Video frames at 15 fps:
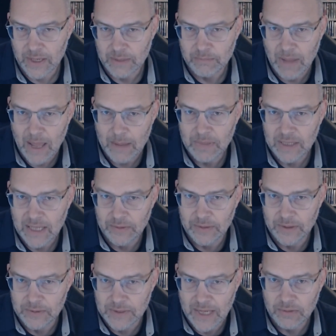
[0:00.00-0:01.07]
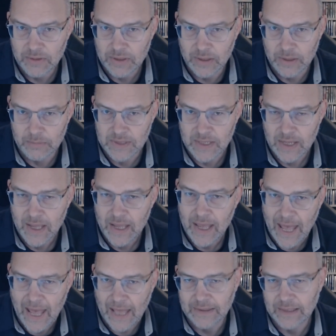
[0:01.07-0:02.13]
and mapping out those outcomes
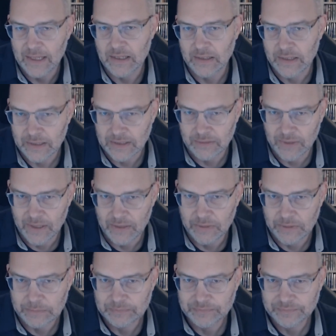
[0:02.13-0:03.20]
at that collective level.